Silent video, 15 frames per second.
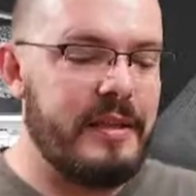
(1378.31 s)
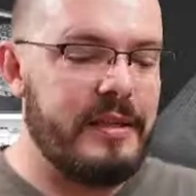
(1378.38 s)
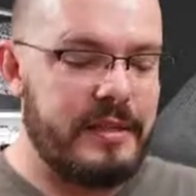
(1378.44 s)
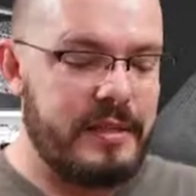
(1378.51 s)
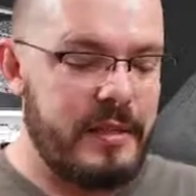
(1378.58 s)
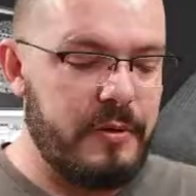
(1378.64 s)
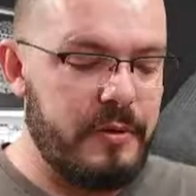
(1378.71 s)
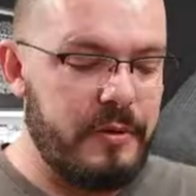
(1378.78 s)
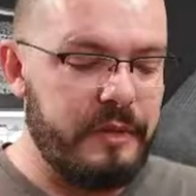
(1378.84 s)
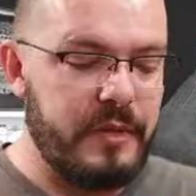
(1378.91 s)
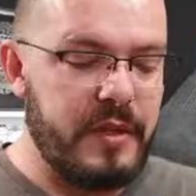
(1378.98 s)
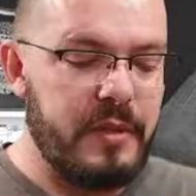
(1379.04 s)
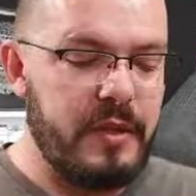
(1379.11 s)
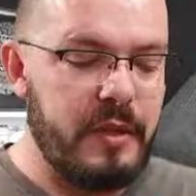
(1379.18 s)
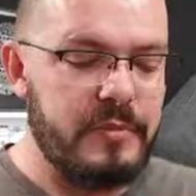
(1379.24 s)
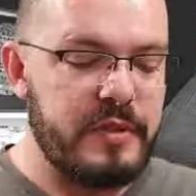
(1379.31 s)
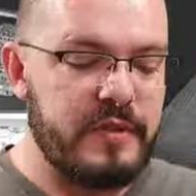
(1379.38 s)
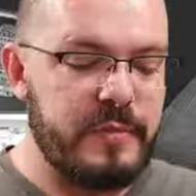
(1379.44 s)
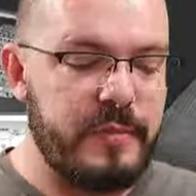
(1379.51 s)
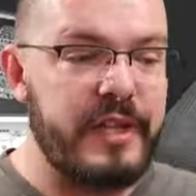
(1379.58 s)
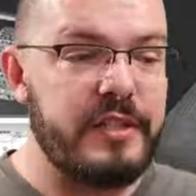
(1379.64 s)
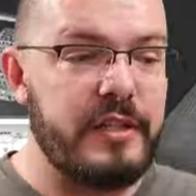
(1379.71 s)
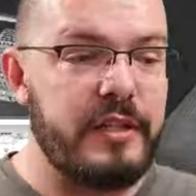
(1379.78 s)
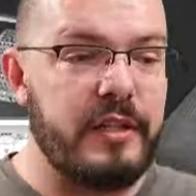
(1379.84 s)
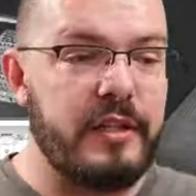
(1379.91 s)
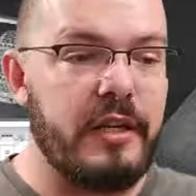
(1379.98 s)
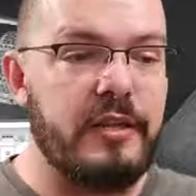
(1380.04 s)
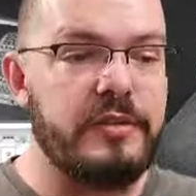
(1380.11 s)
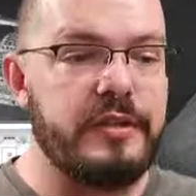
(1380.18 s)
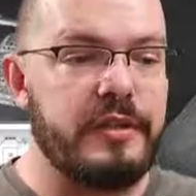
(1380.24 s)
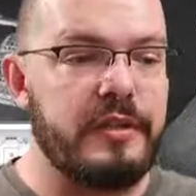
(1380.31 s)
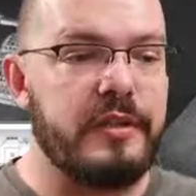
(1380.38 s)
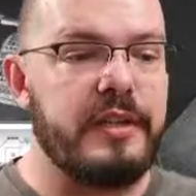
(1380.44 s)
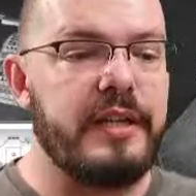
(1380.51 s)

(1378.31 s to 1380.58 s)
So in terms of spatial enclosure,